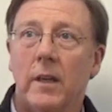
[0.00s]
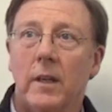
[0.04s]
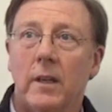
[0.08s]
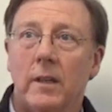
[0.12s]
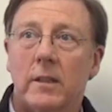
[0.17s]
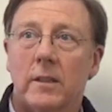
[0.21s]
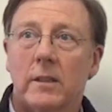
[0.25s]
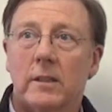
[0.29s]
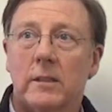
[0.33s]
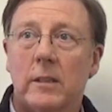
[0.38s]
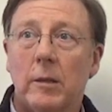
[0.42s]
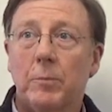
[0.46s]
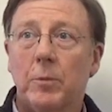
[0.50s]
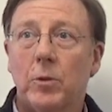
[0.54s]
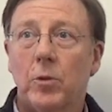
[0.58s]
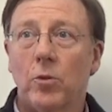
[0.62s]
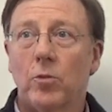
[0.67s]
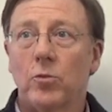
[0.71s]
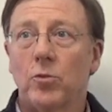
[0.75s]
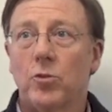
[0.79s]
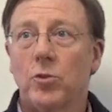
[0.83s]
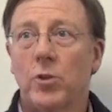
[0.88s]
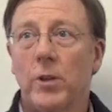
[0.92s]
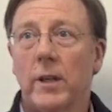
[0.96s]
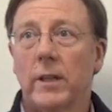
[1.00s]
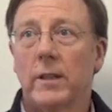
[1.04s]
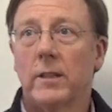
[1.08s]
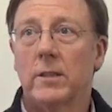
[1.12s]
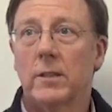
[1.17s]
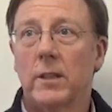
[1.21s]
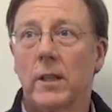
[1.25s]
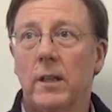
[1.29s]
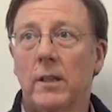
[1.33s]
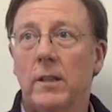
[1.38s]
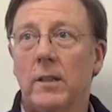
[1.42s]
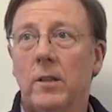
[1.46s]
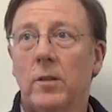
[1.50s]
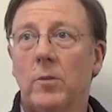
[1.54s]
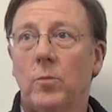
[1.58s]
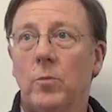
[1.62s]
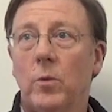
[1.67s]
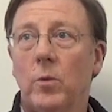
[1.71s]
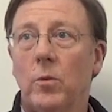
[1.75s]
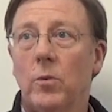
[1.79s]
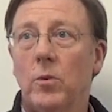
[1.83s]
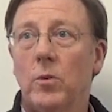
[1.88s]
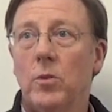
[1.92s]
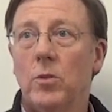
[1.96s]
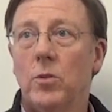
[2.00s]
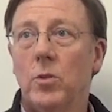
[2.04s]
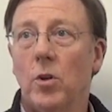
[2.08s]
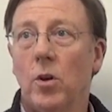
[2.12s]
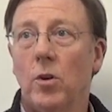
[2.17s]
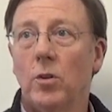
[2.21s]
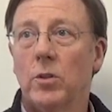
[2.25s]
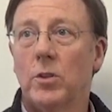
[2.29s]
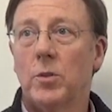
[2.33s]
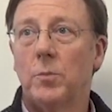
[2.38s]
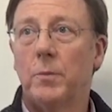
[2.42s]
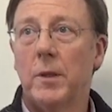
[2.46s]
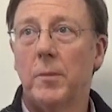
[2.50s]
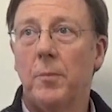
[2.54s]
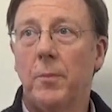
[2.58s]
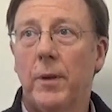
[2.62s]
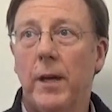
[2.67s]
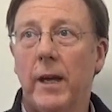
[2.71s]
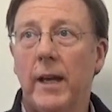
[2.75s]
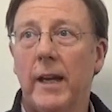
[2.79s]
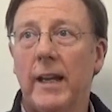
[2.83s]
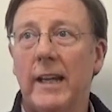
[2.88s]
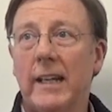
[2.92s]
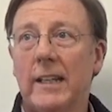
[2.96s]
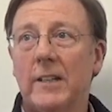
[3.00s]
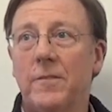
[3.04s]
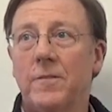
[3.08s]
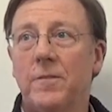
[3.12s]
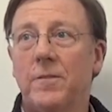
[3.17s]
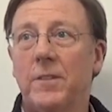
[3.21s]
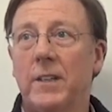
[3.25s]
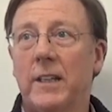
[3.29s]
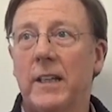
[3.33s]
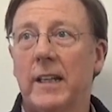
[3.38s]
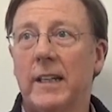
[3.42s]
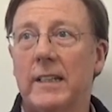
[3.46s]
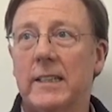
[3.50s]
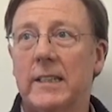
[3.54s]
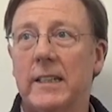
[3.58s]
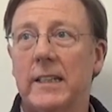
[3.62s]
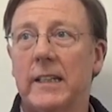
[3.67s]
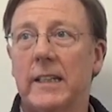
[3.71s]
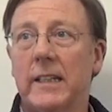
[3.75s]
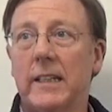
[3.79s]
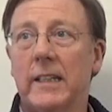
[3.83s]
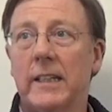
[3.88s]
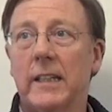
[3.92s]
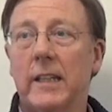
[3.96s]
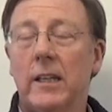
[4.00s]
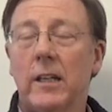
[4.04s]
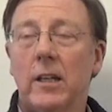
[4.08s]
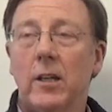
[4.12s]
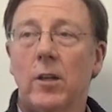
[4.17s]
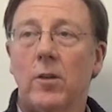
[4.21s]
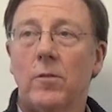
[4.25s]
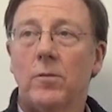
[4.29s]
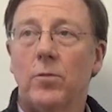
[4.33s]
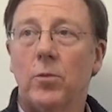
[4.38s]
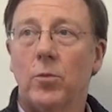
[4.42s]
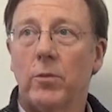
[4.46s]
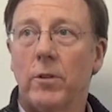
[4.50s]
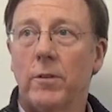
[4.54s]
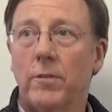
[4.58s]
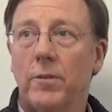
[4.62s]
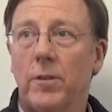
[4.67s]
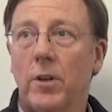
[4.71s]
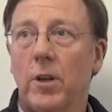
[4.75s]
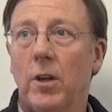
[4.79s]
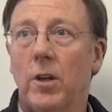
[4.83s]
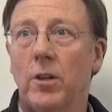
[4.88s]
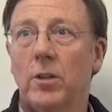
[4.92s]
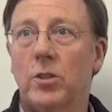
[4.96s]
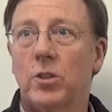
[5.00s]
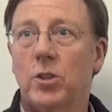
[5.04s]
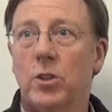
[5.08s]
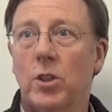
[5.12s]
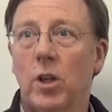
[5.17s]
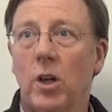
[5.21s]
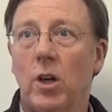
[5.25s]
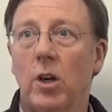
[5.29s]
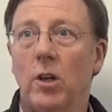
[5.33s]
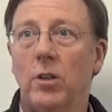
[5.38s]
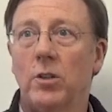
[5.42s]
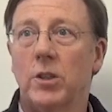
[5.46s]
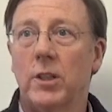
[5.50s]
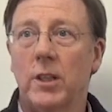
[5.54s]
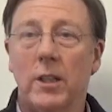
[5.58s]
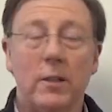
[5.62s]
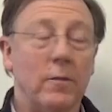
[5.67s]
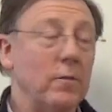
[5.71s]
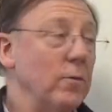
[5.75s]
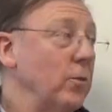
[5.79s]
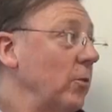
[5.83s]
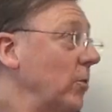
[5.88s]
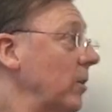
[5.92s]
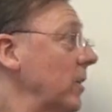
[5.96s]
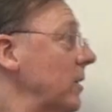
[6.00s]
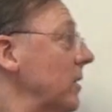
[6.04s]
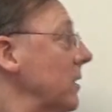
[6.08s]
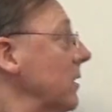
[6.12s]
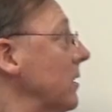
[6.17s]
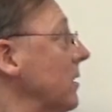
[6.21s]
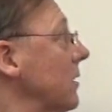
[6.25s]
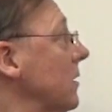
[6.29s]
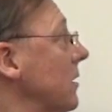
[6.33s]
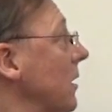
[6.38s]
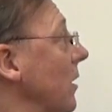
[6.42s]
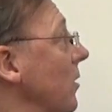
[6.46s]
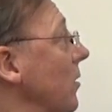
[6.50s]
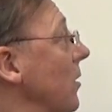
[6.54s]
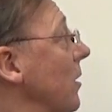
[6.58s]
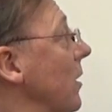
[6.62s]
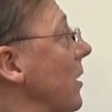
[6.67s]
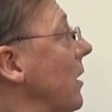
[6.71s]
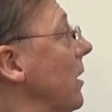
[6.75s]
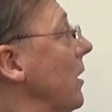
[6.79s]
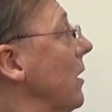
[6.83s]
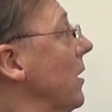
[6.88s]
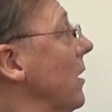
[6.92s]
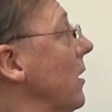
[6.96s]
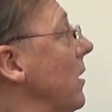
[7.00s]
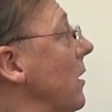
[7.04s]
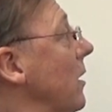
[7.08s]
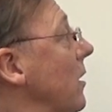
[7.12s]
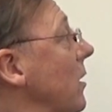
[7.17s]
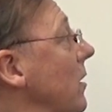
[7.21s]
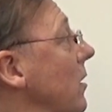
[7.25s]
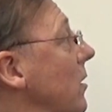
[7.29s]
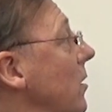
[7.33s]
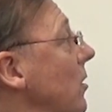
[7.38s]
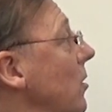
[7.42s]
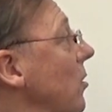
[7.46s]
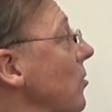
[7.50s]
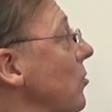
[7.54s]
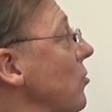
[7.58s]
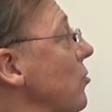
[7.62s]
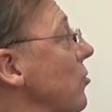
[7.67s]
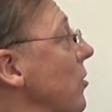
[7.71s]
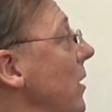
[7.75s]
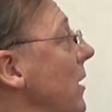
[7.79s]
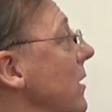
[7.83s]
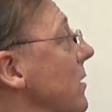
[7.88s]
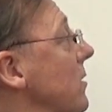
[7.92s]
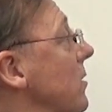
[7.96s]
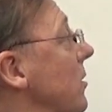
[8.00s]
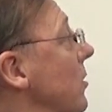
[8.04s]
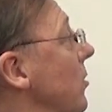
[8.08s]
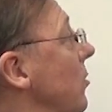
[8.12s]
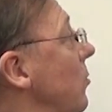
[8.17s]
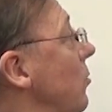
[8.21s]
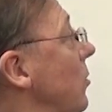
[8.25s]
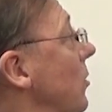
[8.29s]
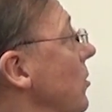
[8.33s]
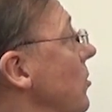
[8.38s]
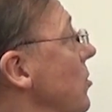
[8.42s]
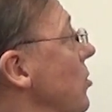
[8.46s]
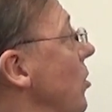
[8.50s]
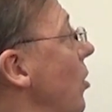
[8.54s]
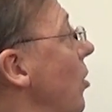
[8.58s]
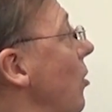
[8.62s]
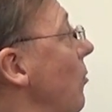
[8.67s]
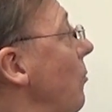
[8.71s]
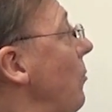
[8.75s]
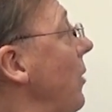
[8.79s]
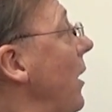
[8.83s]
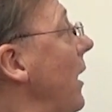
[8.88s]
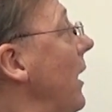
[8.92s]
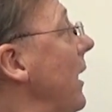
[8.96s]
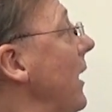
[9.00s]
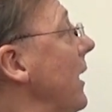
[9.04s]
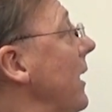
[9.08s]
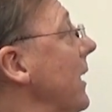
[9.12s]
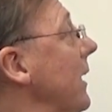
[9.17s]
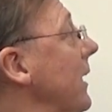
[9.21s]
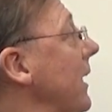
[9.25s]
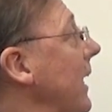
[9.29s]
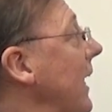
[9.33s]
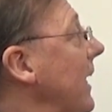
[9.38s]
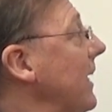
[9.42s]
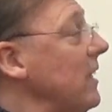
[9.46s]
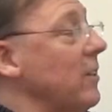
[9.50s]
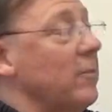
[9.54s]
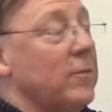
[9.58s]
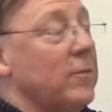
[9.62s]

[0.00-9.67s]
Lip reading: The subcontractor will not be paid VAT for reverse charge invoices. So the contractor will not pay any